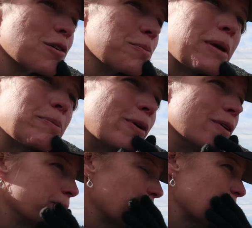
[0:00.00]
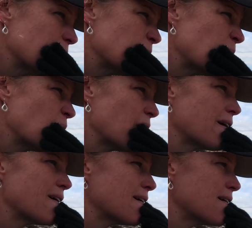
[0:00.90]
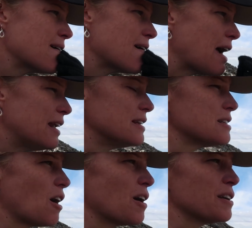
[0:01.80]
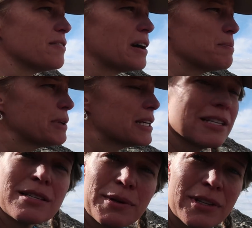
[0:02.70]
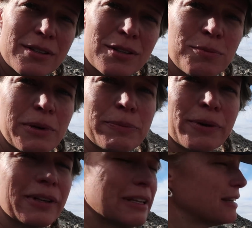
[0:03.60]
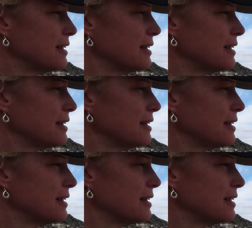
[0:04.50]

no people. And it's hard to find places where there's no people.